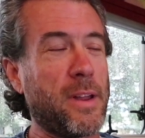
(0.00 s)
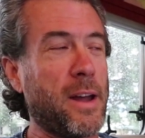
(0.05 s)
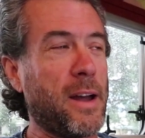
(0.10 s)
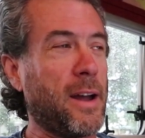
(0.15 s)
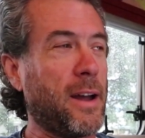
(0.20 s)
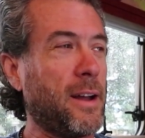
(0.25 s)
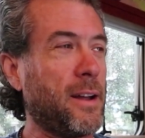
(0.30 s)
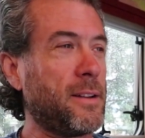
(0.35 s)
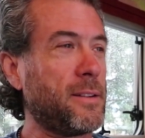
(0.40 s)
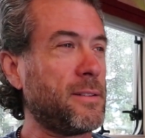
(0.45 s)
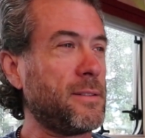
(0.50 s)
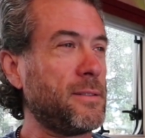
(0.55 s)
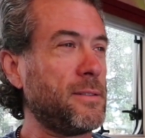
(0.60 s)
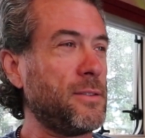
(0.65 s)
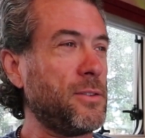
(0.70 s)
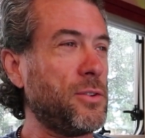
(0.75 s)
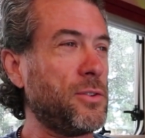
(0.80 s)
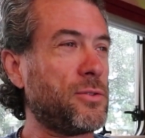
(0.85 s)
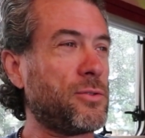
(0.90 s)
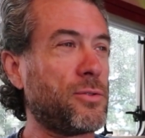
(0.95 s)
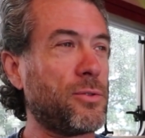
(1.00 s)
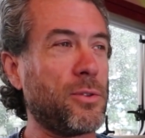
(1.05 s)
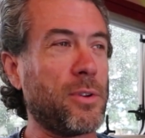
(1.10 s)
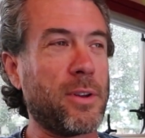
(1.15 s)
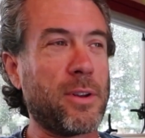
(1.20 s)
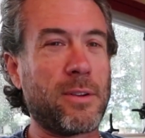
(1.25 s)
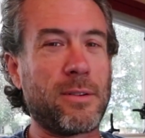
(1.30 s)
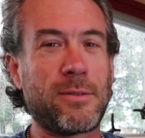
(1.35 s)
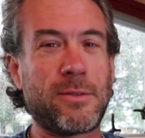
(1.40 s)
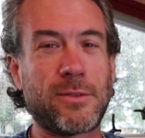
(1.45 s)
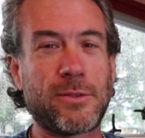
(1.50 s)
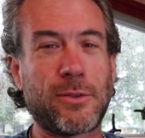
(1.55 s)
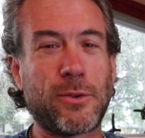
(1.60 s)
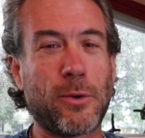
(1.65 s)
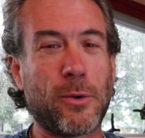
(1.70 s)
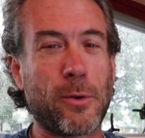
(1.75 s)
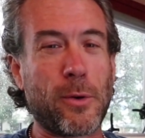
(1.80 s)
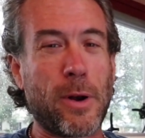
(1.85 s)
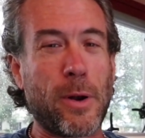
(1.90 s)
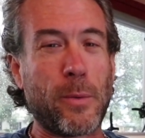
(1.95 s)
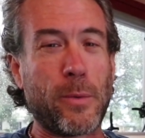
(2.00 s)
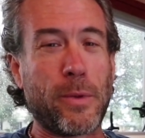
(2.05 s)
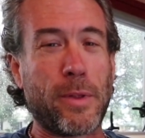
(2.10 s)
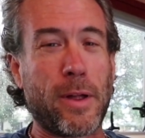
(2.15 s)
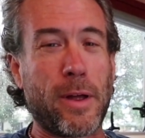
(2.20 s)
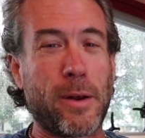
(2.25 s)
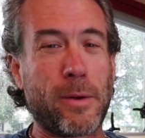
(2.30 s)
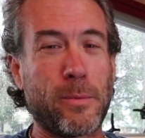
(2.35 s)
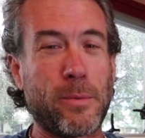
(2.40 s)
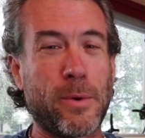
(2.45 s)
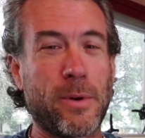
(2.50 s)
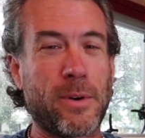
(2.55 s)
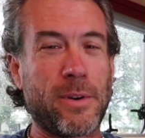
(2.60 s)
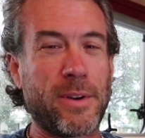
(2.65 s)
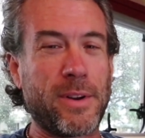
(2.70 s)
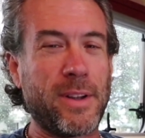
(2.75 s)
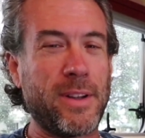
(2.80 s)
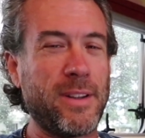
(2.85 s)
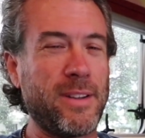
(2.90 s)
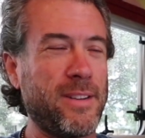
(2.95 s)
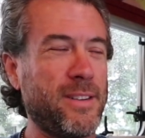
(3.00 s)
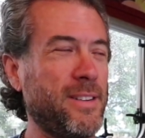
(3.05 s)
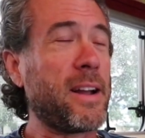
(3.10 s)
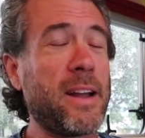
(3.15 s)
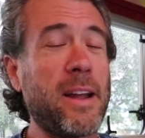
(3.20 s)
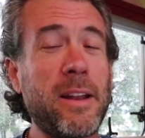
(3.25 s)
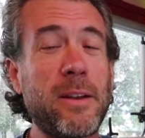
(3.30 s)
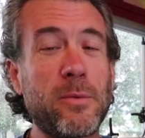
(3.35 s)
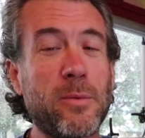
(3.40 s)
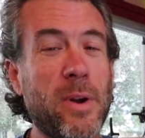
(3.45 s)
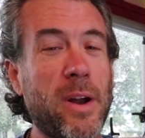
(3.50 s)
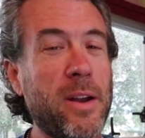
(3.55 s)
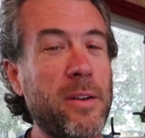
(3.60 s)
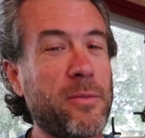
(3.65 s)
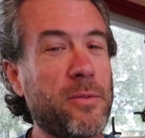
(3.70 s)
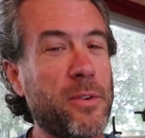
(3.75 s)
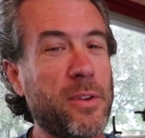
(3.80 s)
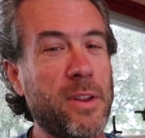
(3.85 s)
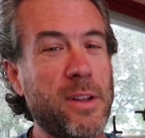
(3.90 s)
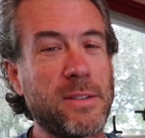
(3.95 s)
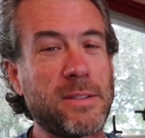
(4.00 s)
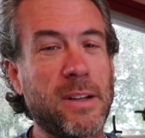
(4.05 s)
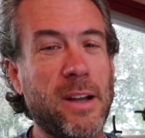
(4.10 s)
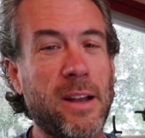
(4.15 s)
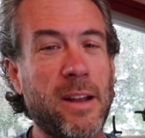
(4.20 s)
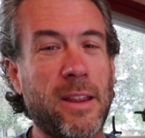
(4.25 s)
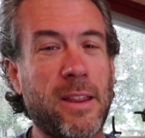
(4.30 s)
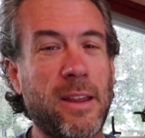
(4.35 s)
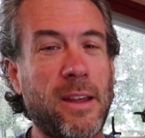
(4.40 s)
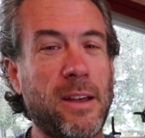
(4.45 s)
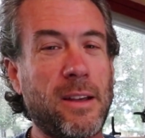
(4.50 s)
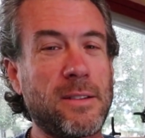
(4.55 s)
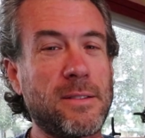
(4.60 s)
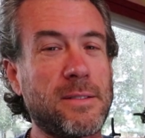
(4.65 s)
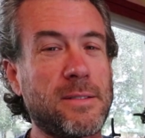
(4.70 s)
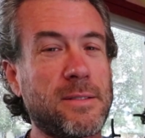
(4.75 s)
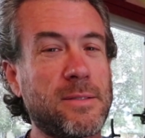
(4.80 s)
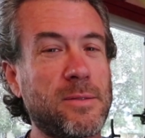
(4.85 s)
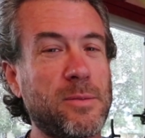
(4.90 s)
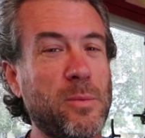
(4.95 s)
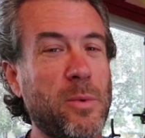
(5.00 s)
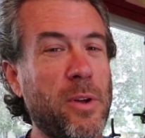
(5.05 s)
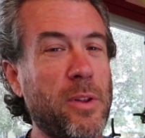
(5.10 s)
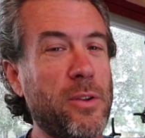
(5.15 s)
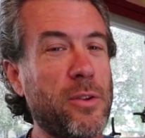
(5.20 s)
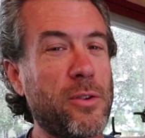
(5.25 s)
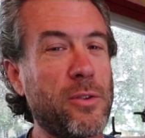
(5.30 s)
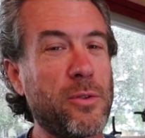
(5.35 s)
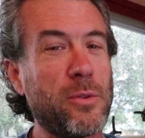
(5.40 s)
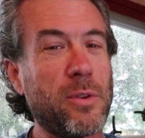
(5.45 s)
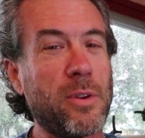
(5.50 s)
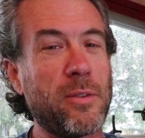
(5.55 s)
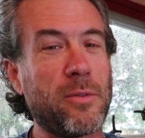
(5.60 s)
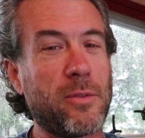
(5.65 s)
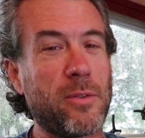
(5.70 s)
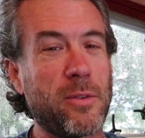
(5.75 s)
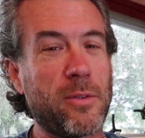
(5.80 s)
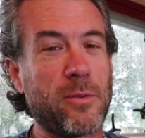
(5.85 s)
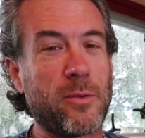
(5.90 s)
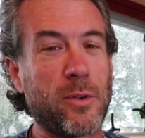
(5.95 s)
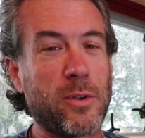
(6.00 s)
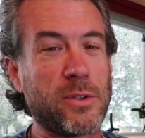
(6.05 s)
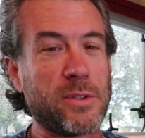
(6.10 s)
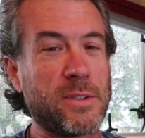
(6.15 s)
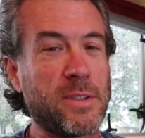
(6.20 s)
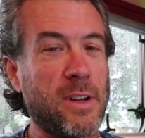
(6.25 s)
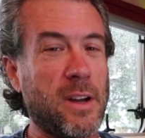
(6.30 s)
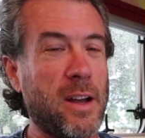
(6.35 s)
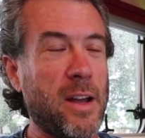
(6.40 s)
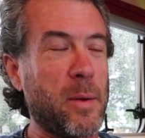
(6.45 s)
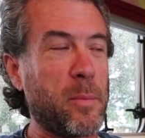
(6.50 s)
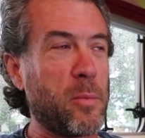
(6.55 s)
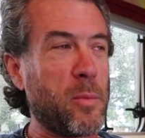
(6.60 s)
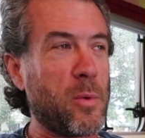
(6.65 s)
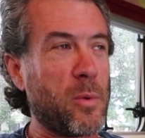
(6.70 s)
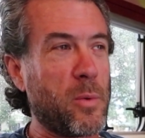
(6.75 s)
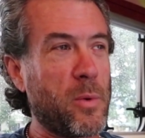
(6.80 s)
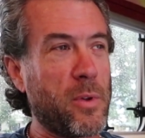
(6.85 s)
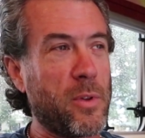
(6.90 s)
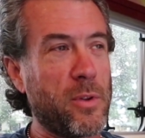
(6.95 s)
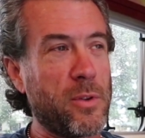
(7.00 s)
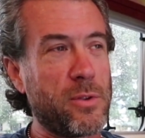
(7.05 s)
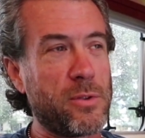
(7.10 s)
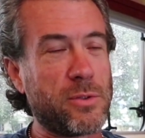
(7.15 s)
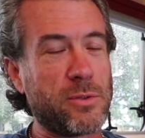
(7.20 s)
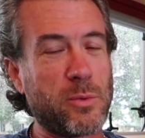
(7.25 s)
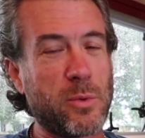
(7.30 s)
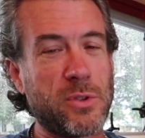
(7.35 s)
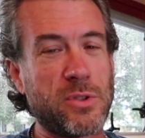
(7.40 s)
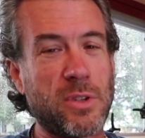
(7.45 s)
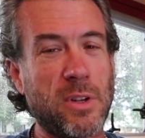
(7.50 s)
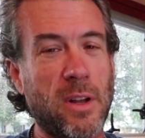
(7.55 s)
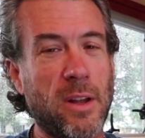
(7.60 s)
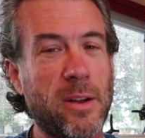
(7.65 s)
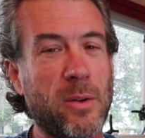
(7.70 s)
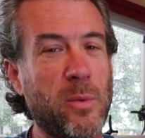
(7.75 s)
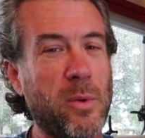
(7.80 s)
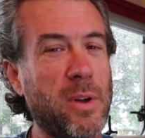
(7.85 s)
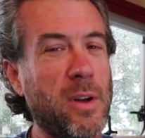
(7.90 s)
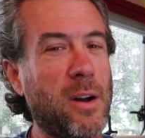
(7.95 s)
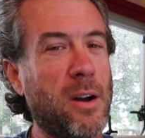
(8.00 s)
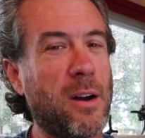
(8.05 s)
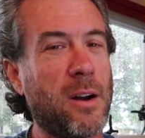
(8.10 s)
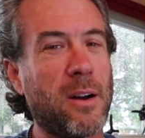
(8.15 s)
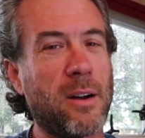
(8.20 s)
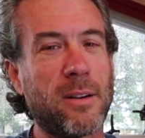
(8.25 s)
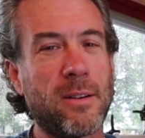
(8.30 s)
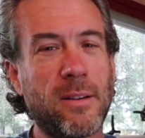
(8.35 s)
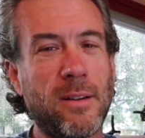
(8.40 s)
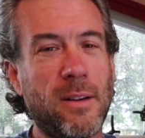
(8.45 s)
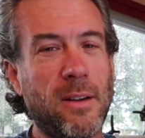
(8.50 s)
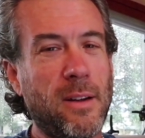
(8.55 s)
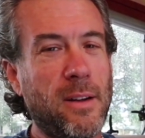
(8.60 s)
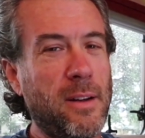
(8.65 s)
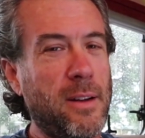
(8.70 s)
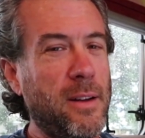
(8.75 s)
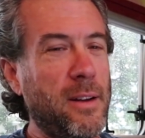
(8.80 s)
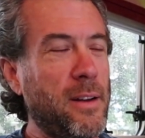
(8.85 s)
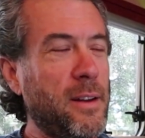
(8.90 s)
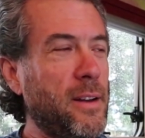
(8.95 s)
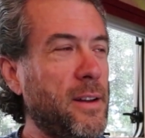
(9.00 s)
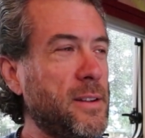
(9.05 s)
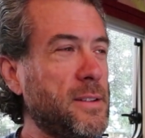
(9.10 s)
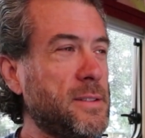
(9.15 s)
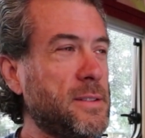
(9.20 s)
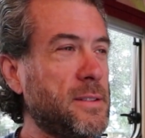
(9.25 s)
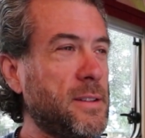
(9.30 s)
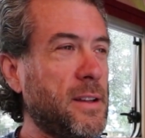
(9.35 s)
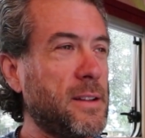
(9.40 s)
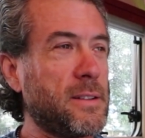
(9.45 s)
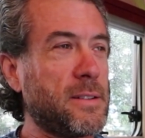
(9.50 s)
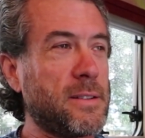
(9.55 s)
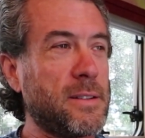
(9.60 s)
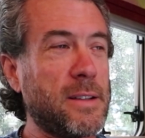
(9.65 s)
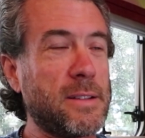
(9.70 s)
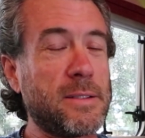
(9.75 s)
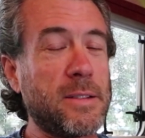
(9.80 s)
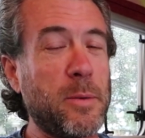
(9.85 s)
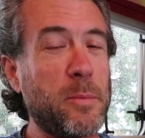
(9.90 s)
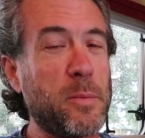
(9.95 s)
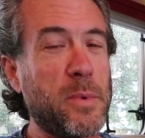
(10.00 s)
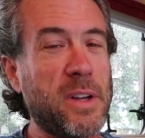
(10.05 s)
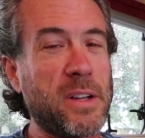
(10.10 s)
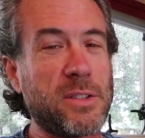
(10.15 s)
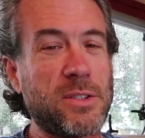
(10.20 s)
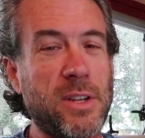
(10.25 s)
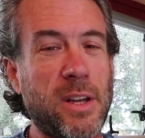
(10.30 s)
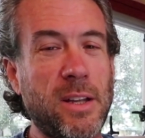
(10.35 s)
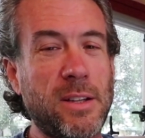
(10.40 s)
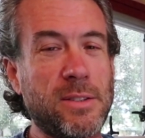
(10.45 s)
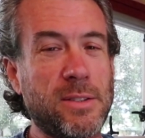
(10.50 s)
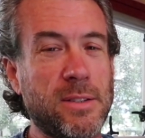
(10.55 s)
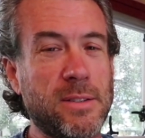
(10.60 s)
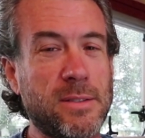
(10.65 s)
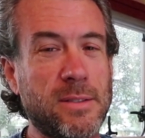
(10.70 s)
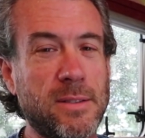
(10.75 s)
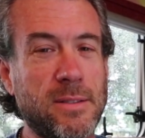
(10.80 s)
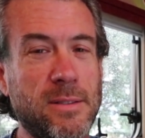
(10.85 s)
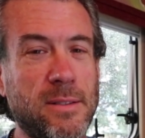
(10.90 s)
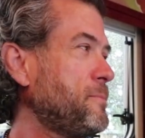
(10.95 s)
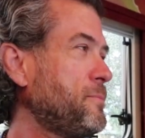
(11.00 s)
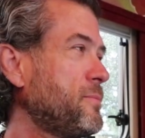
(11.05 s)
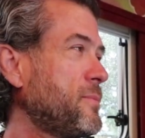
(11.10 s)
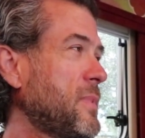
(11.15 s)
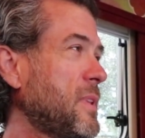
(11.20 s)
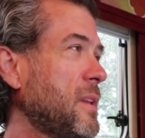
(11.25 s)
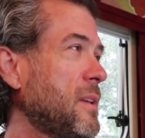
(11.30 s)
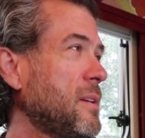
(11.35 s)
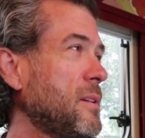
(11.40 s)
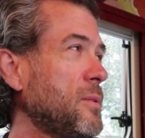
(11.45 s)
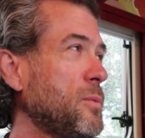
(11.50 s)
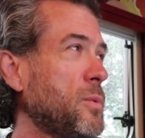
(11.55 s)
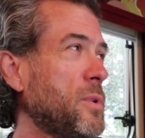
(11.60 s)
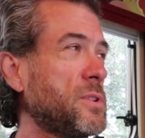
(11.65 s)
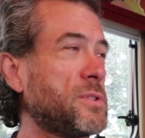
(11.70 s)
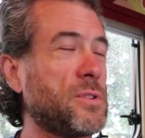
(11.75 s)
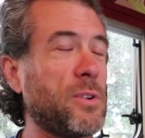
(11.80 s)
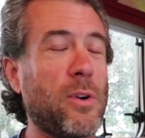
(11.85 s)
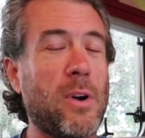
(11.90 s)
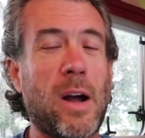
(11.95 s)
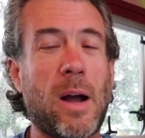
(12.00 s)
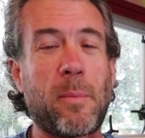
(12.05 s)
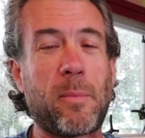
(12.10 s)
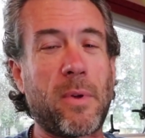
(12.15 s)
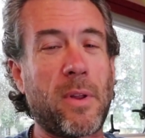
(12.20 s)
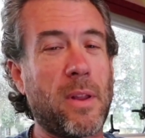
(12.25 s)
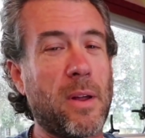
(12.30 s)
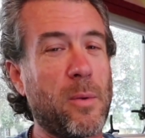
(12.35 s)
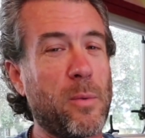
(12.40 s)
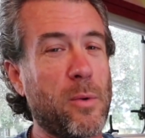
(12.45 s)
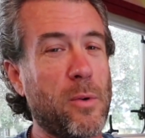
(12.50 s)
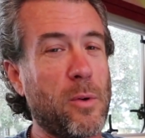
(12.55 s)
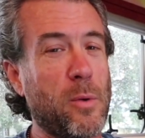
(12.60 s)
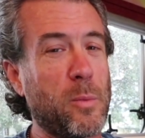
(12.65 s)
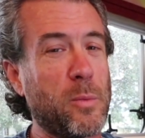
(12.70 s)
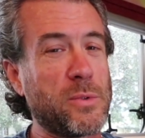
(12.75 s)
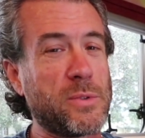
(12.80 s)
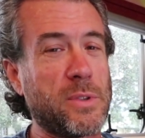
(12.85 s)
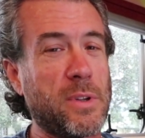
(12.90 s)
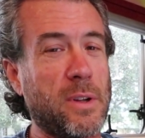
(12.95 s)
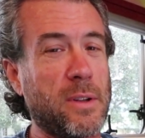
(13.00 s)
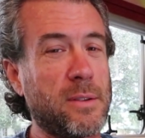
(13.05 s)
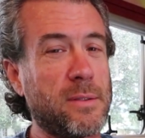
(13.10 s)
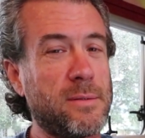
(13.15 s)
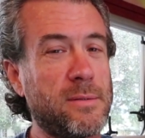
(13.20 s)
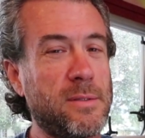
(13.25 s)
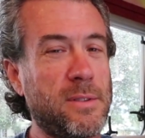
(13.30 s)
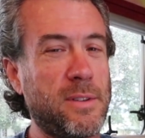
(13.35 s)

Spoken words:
that you truly just go around without a worry. Getting ready for these kind of things, whether you're doing it for the first time or whether you're switching like we are, it's some big changes. We're so happy that we're almost done.